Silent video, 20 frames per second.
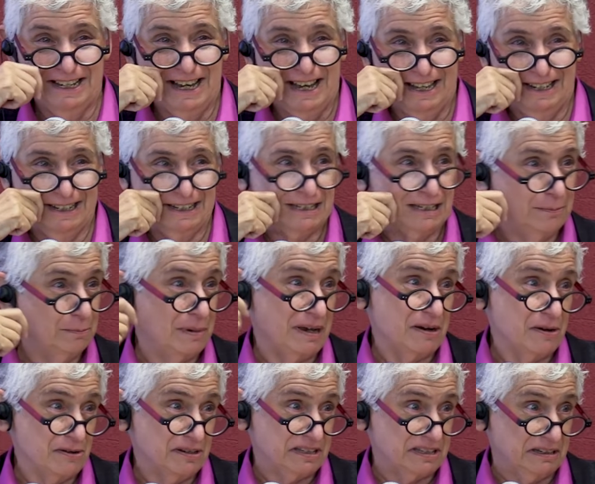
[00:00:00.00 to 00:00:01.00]
And it's
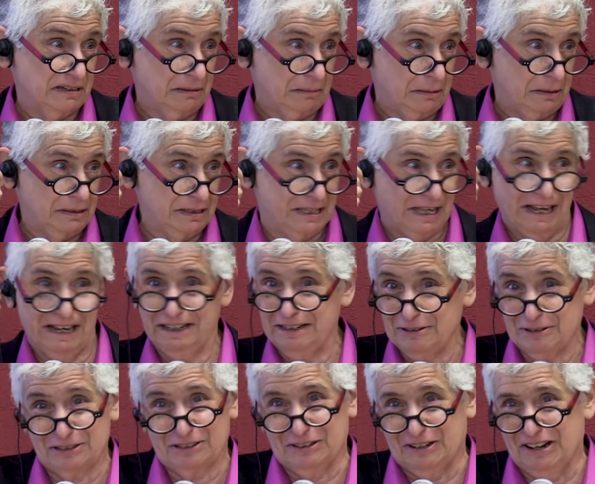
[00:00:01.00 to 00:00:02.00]
embarrassing because then
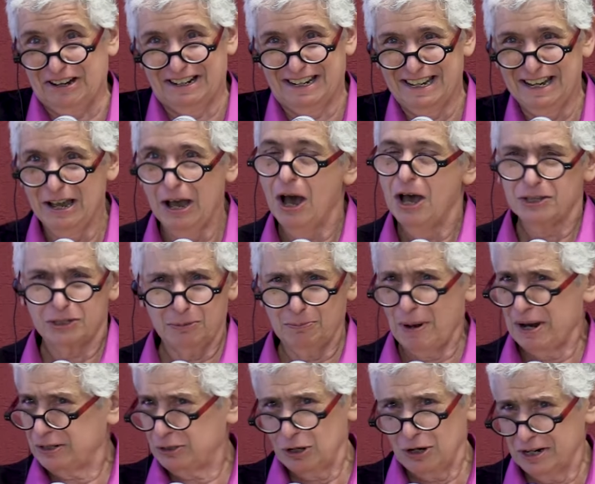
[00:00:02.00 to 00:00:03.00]
your dog, so
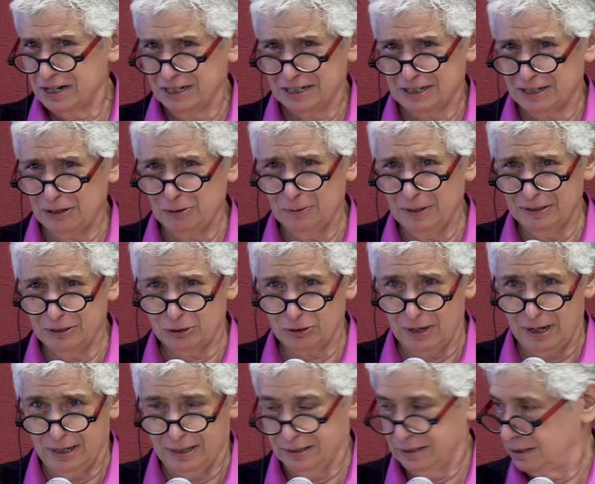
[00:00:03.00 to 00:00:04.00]
my dog is so well
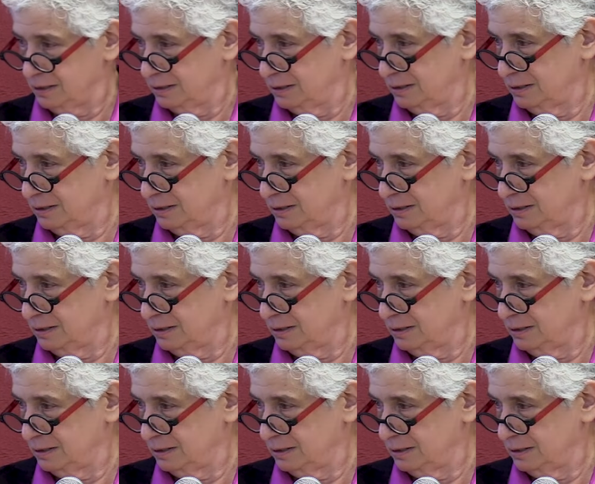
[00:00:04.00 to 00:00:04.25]
trained.